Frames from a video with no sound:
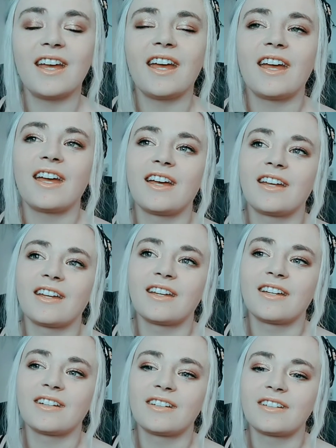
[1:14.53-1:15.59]

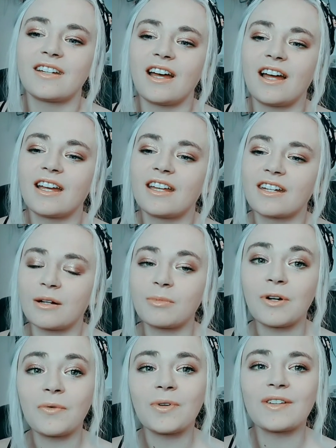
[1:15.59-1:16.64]
and I ended up
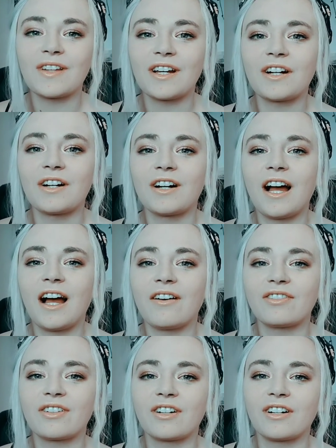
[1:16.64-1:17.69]
going there
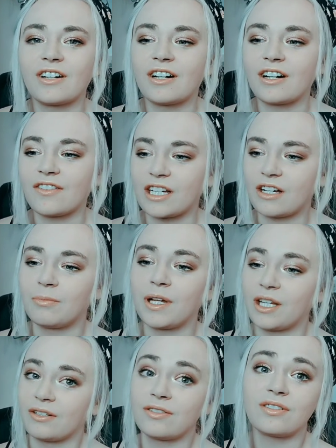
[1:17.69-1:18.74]
after like a
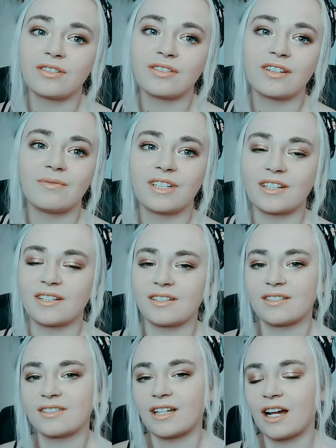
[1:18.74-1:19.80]
bench
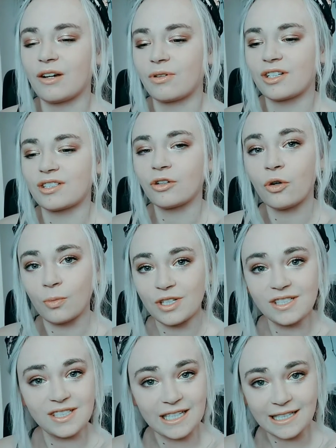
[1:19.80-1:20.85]
because I was a homeless
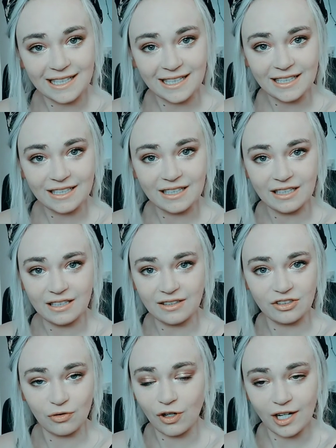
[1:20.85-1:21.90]
teen
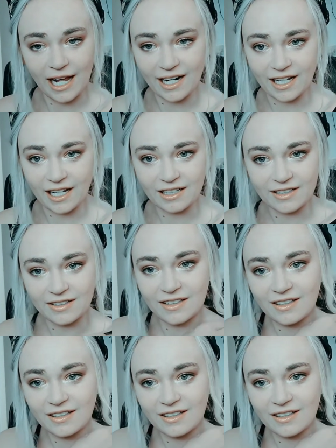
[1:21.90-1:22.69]
drug addict